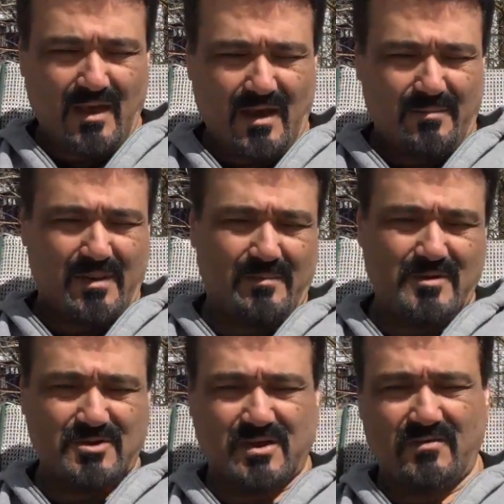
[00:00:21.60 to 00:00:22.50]
But let
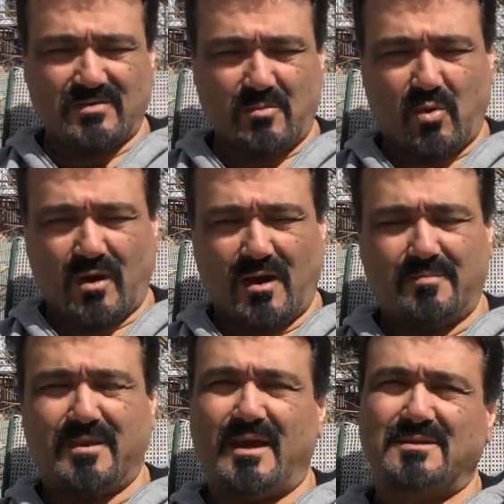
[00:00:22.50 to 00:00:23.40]
me just give you some quick
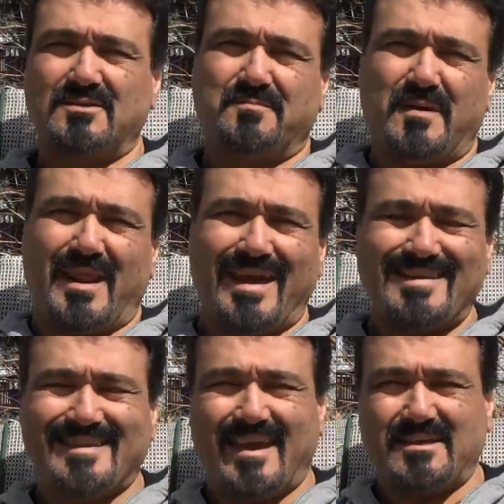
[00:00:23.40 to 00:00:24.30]
updates. It's been
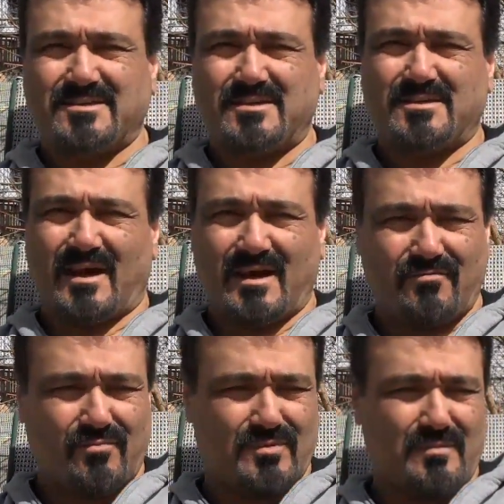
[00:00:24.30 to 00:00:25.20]
8 days since
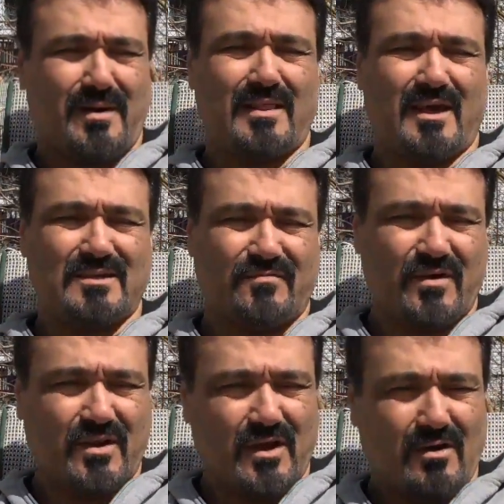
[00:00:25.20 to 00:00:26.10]
I did my last
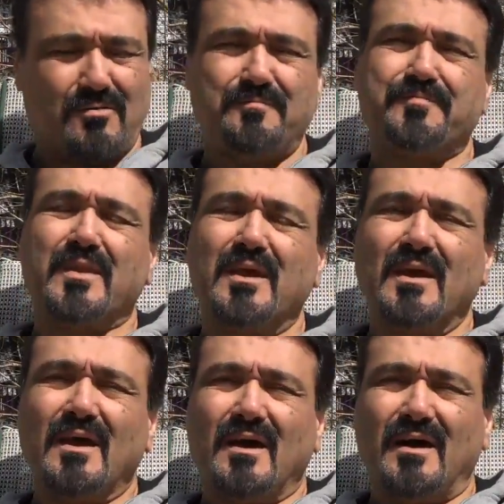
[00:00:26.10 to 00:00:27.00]
video.
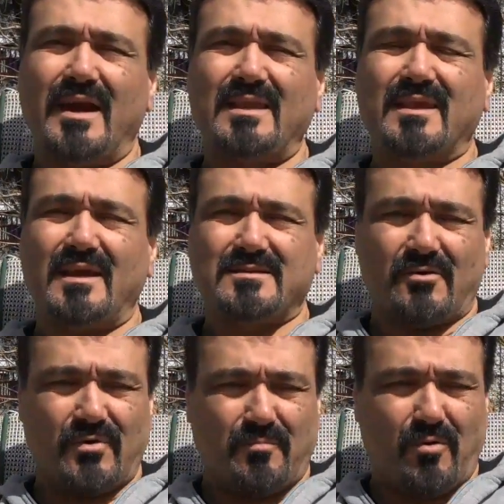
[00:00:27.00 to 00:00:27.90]
8 days
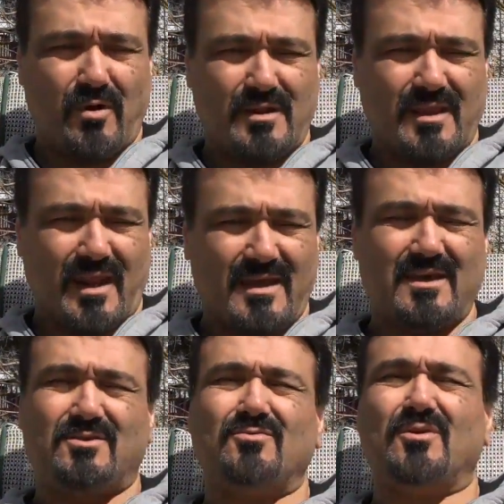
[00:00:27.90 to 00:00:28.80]
I reported that I
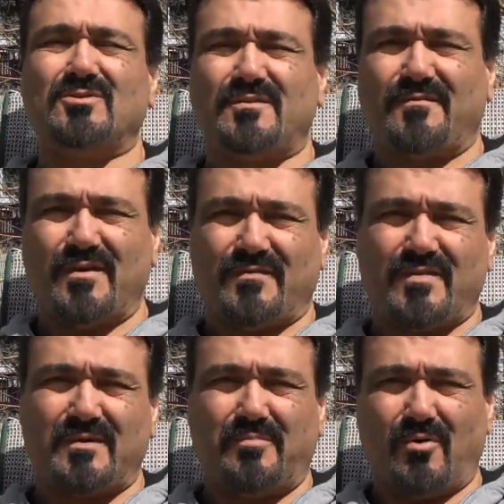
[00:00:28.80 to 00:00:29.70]
hit
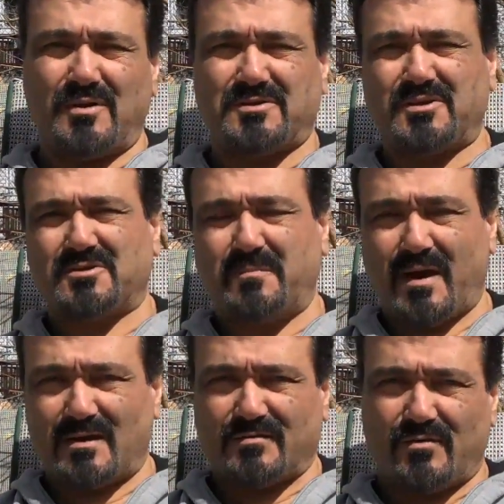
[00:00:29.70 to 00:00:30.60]
215.6
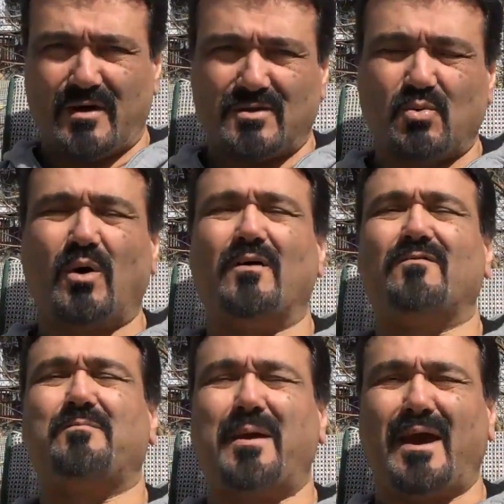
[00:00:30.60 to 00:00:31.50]
pounds for a
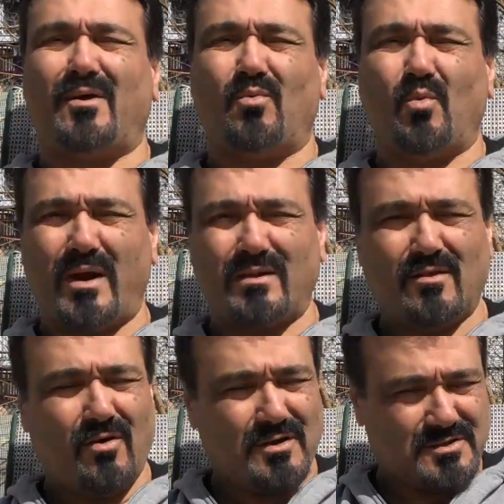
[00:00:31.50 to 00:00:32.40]
12-pound weight
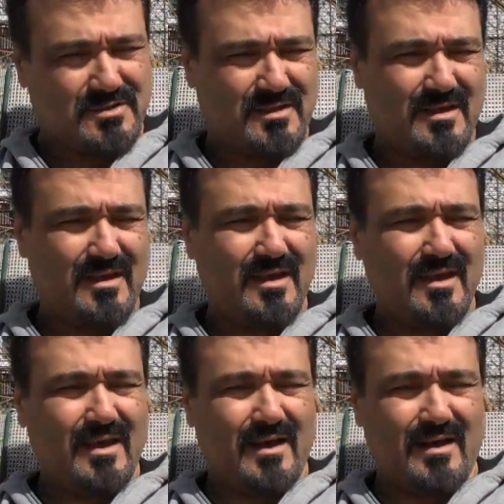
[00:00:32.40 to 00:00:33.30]
loss.
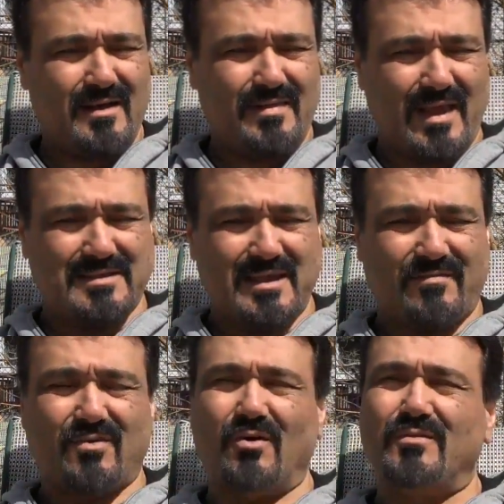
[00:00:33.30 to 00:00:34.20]
That's
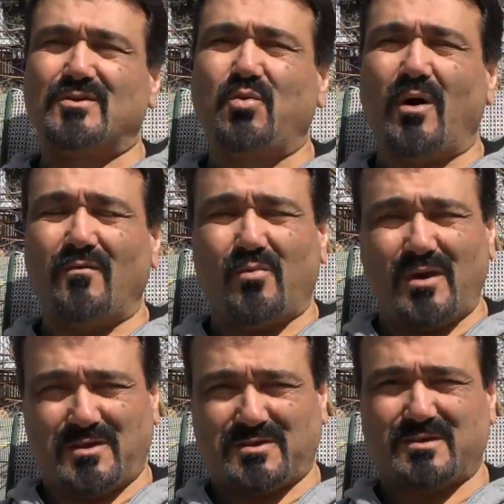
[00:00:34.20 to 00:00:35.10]
after over 12
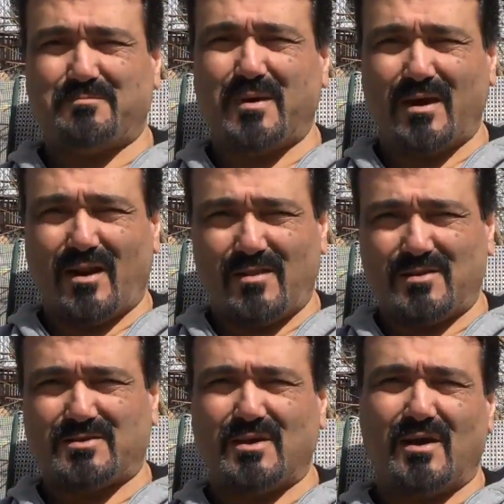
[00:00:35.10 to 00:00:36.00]
weeks being on
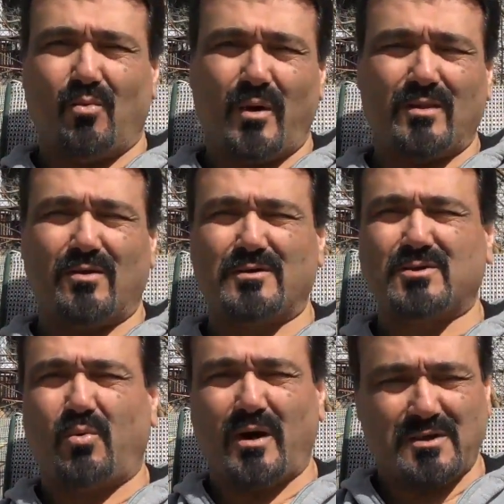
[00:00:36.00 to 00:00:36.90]
this weight
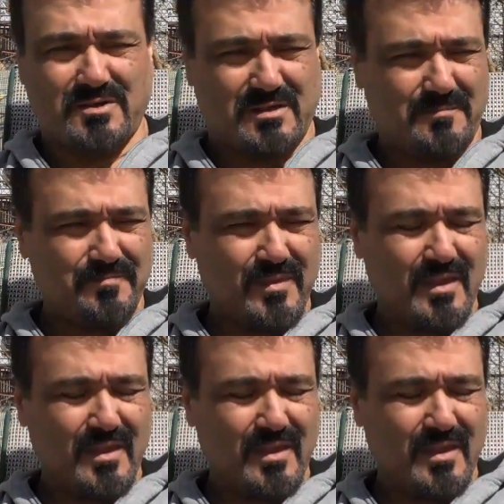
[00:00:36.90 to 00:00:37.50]
loss quest.